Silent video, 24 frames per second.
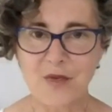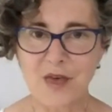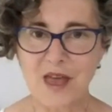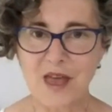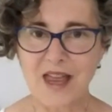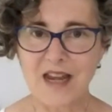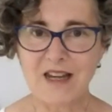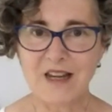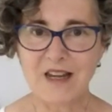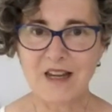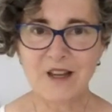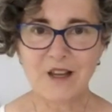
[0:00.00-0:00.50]

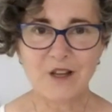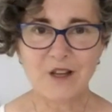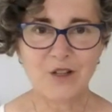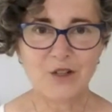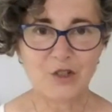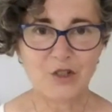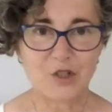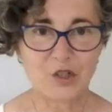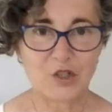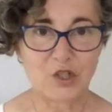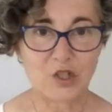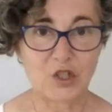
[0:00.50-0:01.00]
then
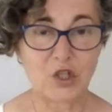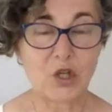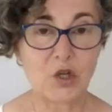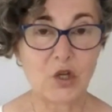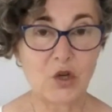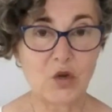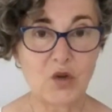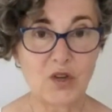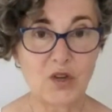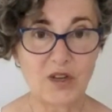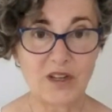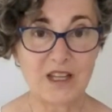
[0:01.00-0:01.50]

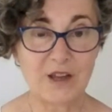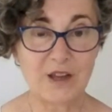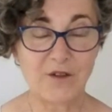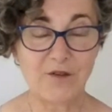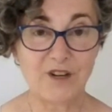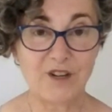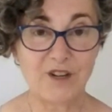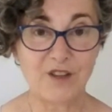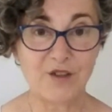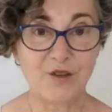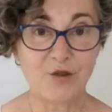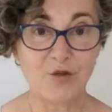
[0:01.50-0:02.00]
do give
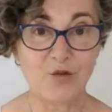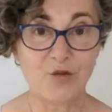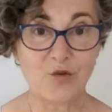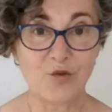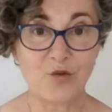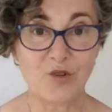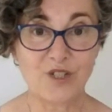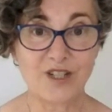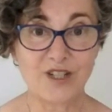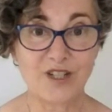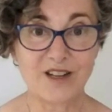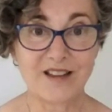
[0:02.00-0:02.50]
it a
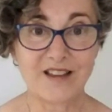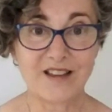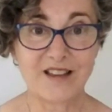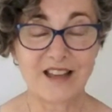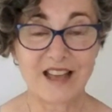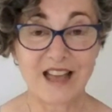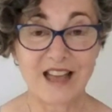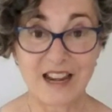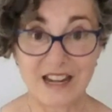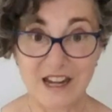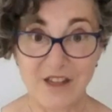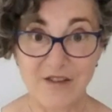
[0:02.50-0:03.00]
thought,
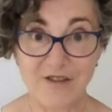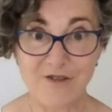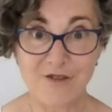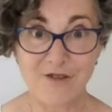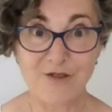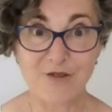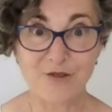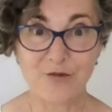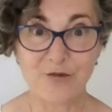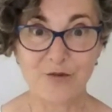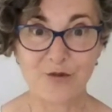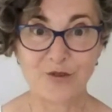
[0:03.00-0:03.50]
another
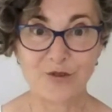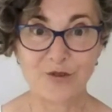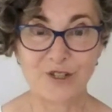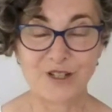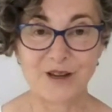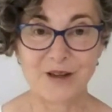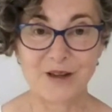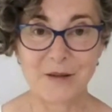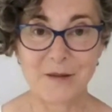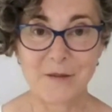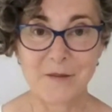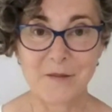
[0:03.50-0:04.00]
thought,
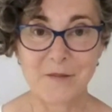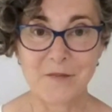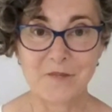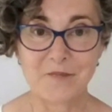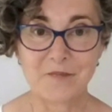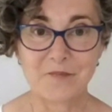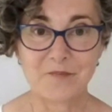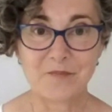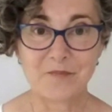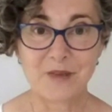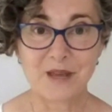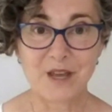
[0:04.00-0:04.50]

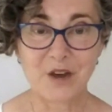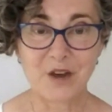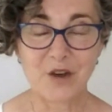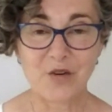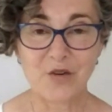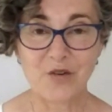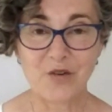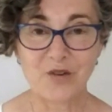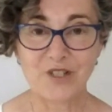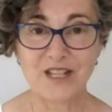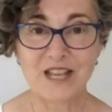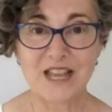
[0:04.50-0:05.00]

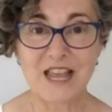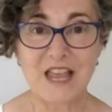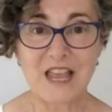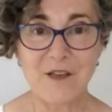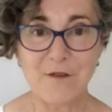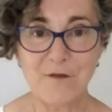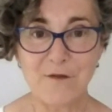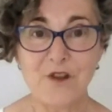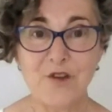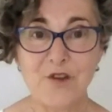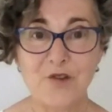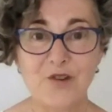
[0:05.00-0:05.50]
because
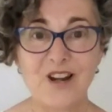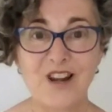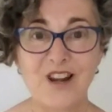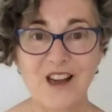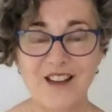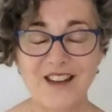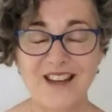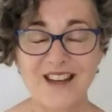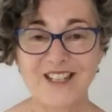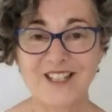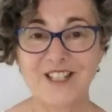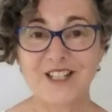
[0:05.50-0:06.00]
if you'd
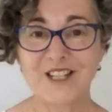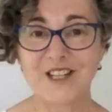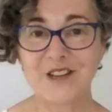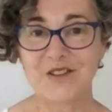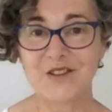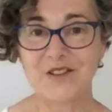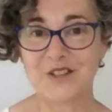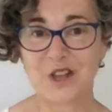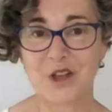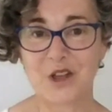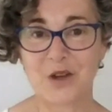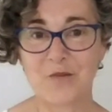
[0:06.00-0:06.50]
like to
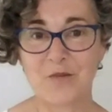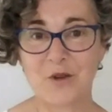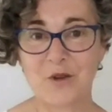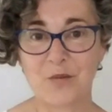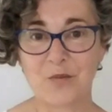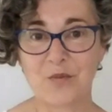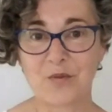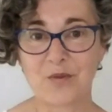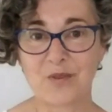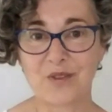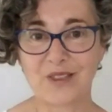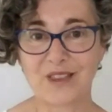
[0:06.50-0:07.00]
use
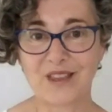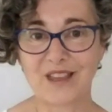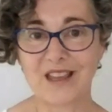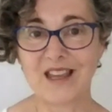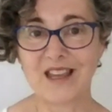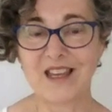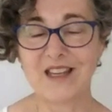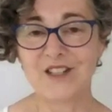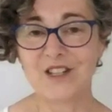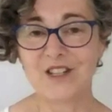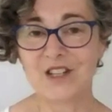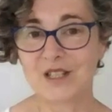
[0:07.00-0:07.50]

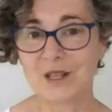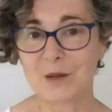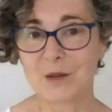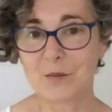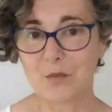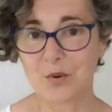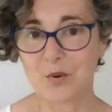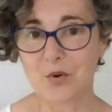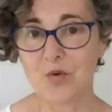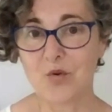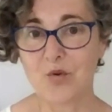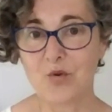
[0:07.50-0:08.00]
homeopathy to
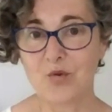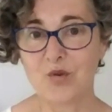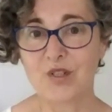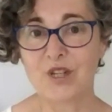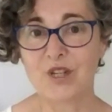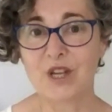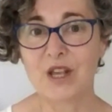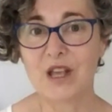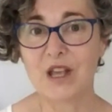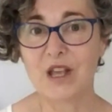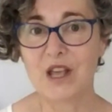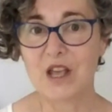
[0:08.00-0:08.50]
support
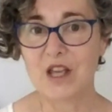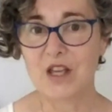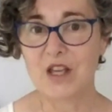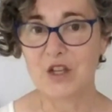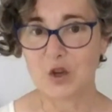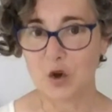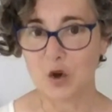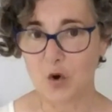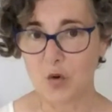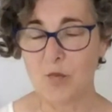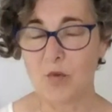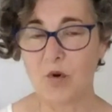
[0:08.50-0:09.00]

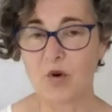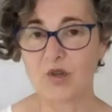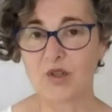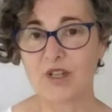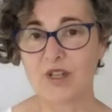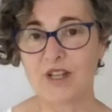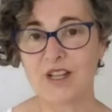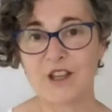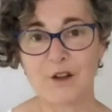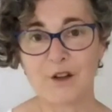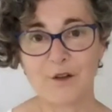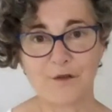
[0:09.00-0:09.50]
your
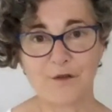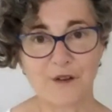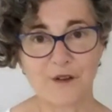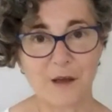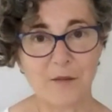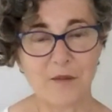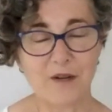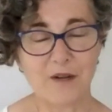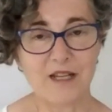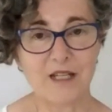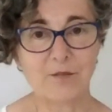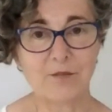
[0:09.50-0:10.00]
body, your
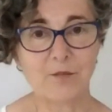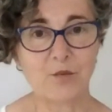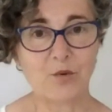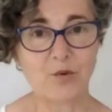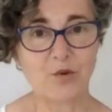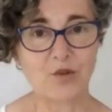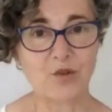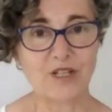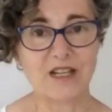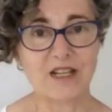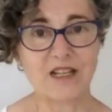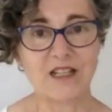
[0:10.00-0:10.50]
family's
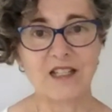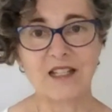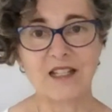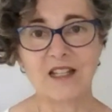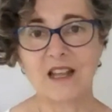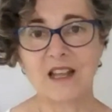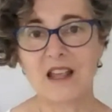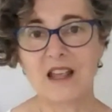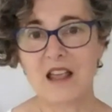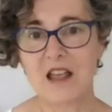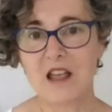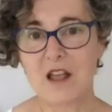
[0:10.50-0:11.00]
bodies
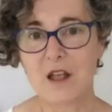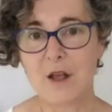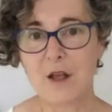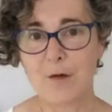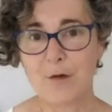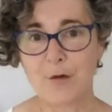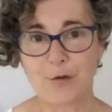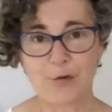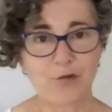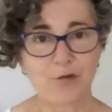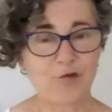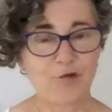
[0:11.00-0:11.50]

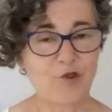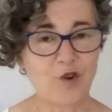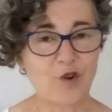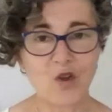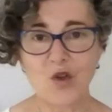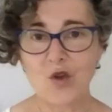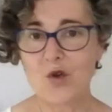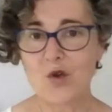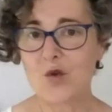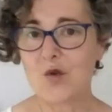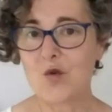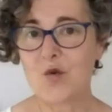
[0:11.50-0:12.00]

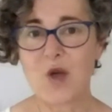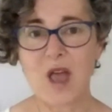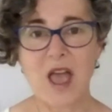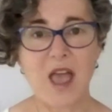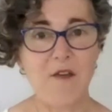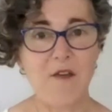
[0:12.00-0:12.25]
through